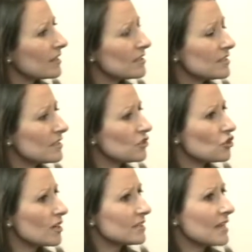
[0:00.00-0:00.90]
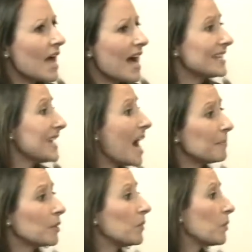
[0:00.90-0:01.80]
this isn't just a
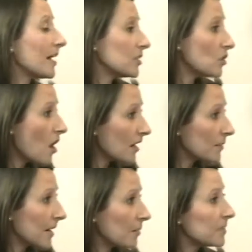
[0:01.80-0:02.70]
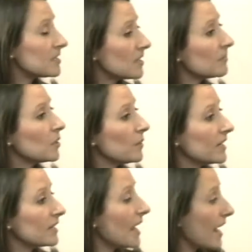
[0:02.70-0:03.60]
topic we want to talk about, but something we
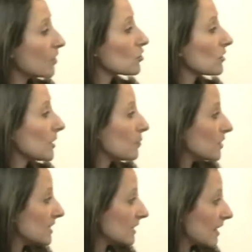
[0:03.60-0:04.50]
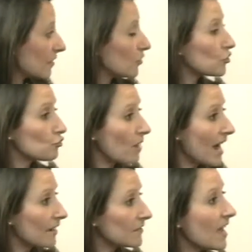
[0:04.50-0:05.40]
can actually put together,
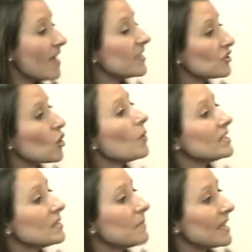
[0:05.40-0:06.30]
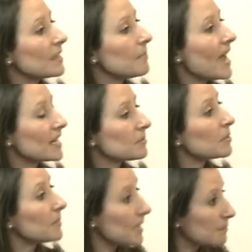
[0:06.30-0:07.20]
draft, that's going to make the
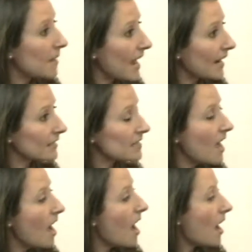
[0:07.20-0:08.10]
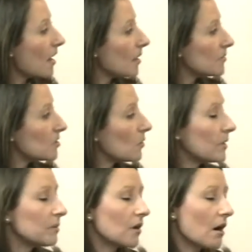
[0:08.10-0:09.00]
maximum impact. So
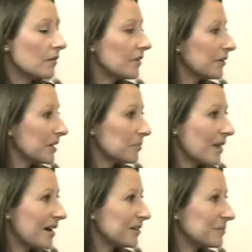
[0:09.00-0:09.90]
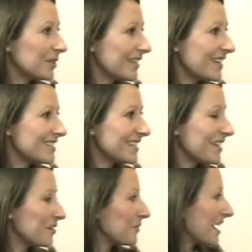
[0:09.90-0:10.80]
we were all very proud in putting that
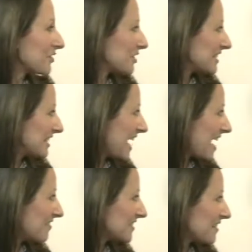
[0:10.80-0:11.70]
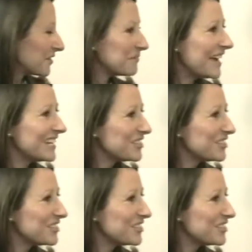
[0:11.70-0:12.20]
together, and we actually did have several men